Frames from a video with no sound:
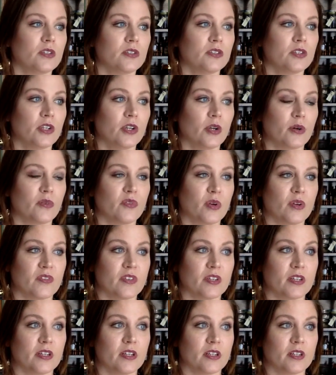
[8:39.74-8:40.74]
if you have
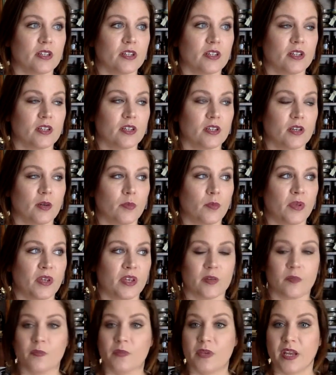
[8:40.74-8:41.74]
a
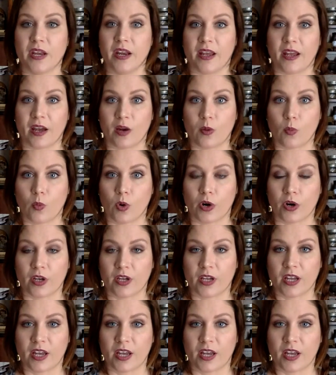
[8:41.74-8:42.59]
big meeting at work